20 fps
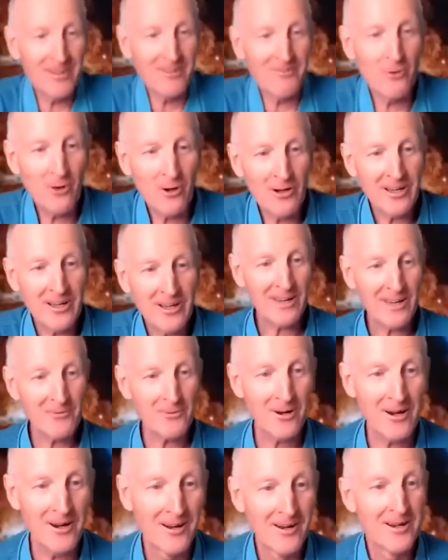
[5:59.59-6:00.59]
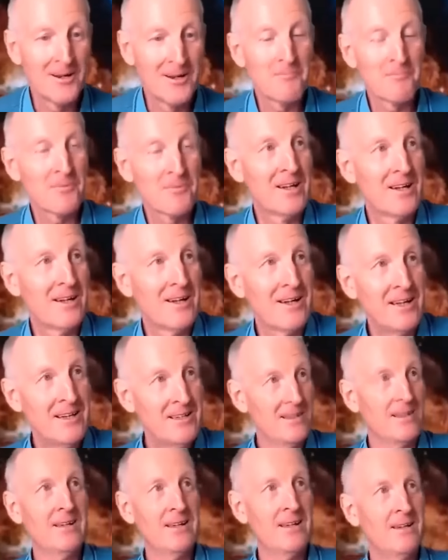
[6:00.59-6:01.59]
know rocking everywhere you know it,
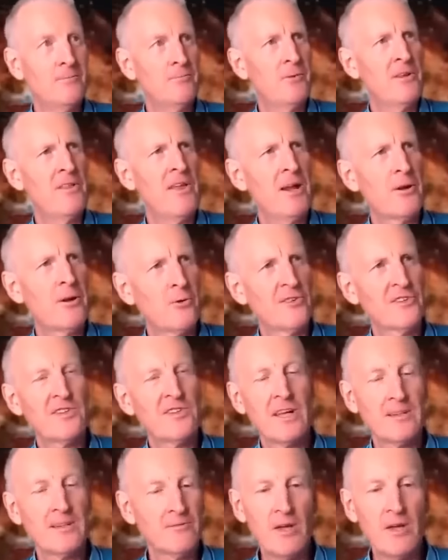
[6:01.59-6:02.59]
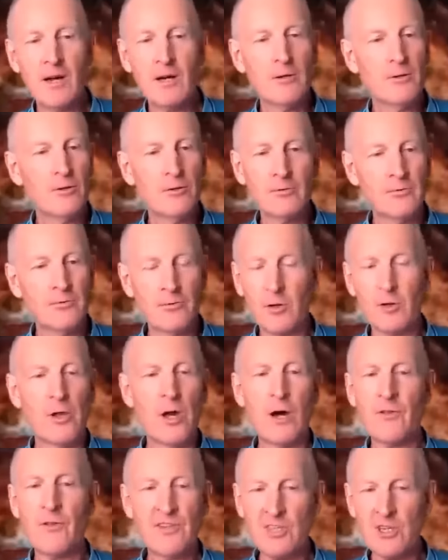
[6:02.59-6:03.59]
and but then all of a sudden no
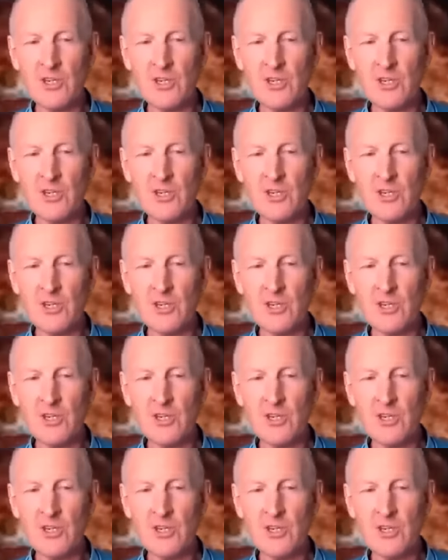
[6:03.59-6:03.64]
no this